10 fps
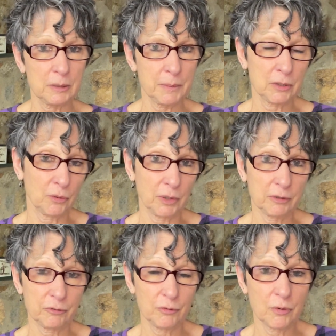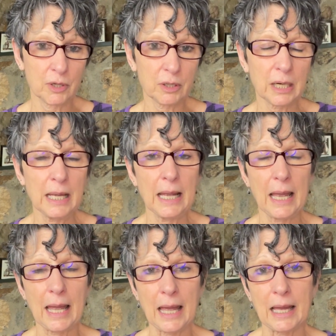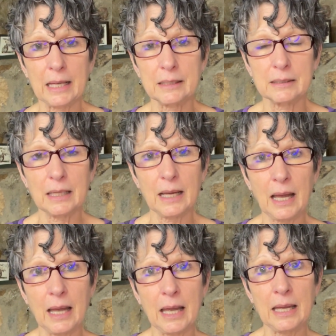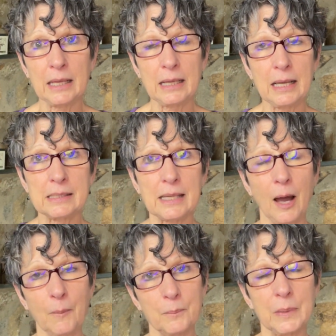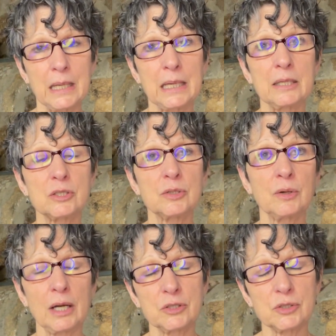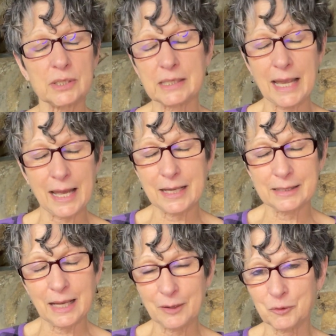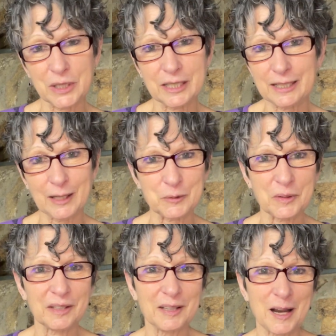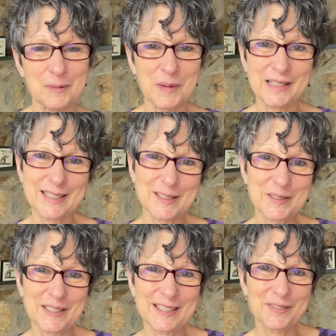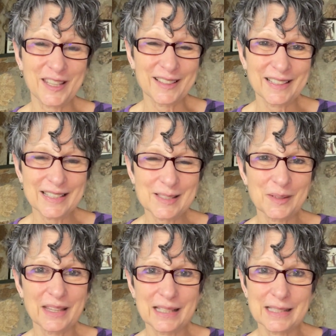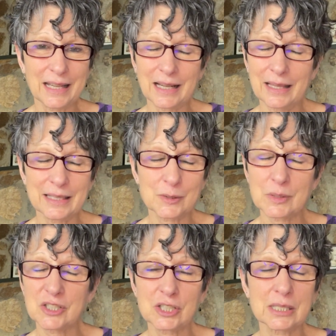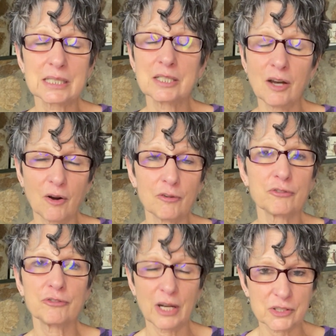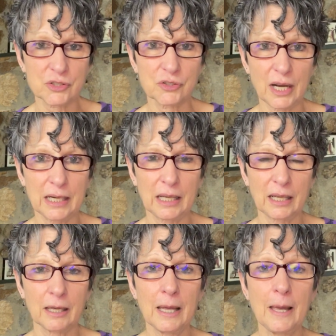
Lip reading: to be going for, and it has helped me to understand and reconnect with a lot of my students' feelings when they say, God, this was just so frustrating.